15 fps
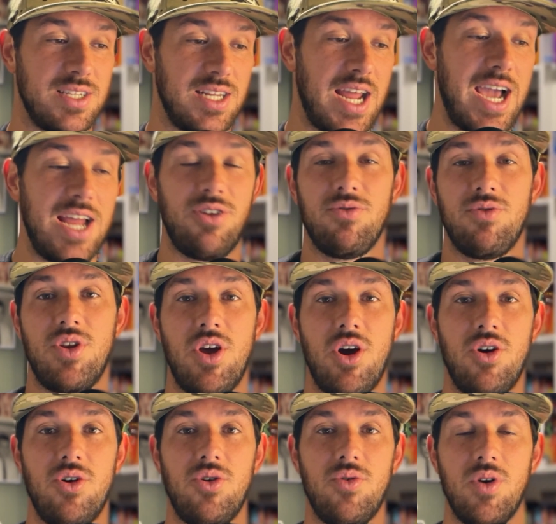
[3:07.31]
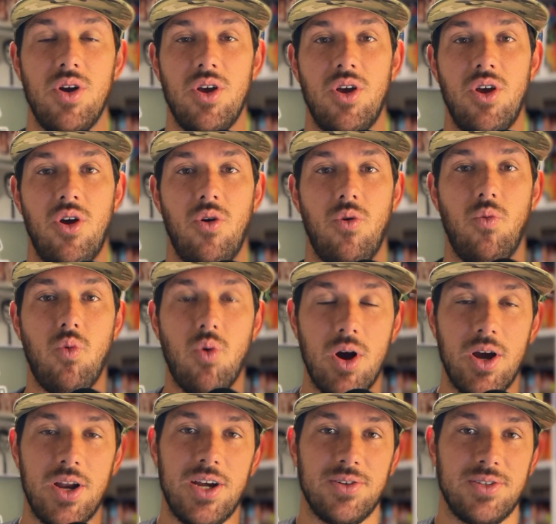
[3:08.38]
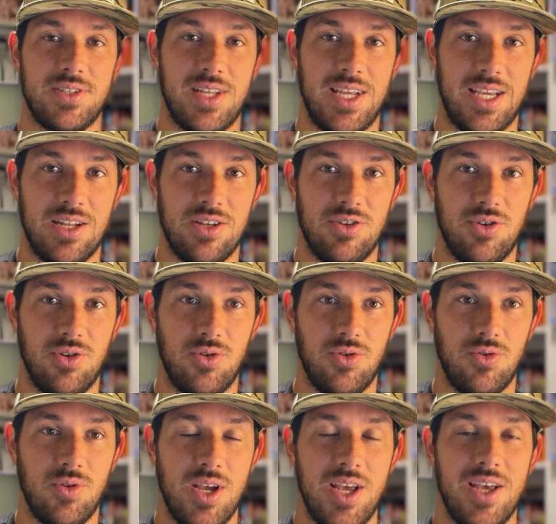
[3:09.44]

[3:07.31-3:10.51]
And I don't know what else they can do.